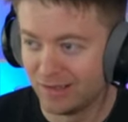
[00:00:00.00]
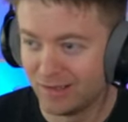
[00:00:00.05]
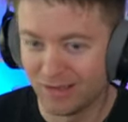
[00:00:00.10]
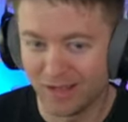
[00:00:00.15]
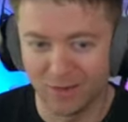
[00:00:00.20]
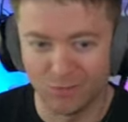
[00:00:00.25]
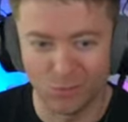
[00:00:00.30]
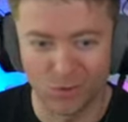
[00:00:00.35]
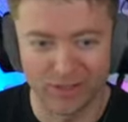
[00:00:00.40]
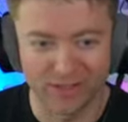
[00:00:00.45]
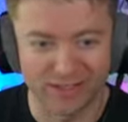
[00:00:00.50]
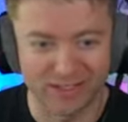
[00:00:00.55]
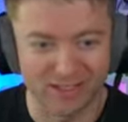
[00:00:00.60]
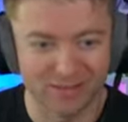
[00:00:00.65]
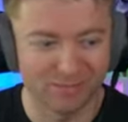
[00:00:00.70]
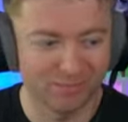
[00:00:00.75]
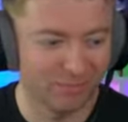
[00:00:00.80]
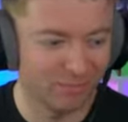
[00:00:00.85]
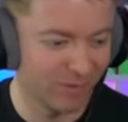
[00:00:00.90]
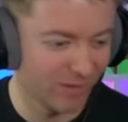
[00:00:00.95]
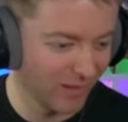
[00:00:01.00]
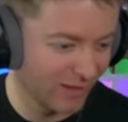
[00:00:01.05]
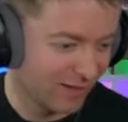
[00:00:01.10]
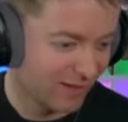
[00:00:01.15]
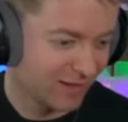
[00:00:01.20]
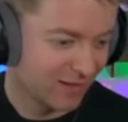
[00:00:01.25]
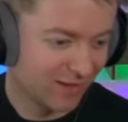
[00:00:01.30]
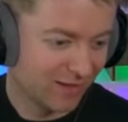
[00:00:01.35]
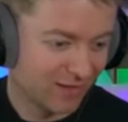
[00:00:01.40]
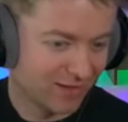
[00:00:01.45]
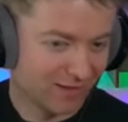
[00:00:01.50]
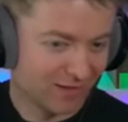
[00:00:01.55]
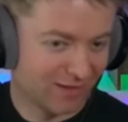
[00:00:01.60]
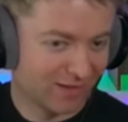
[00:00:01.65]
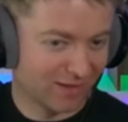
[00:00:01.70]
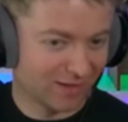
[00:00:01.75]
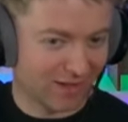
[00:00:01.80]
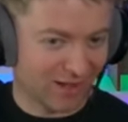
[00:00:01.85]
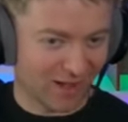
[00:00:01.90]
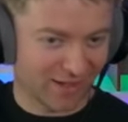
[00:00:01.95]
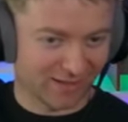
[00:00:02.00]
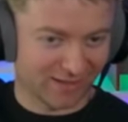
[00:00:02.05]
I want to keep, I